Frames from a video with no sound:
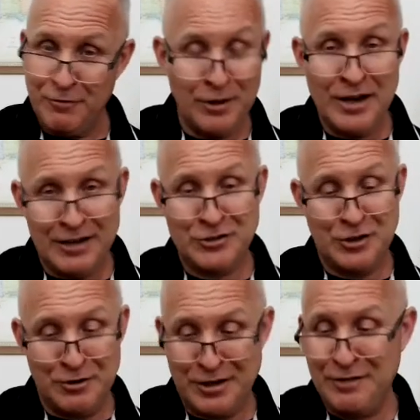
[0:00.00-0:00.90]
really nice
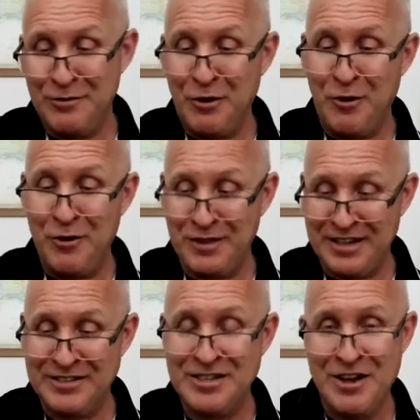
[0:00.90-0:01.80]
to you to give you all
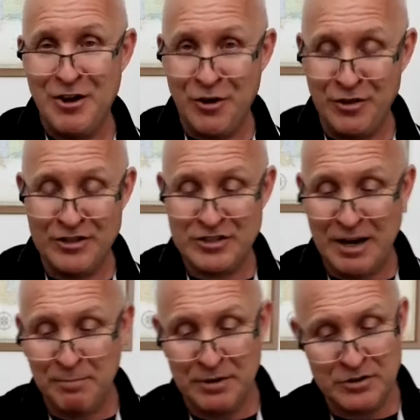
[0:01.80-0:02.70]
these, all these
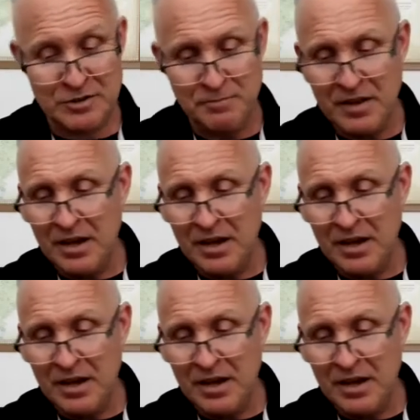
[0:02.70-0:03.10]
templates.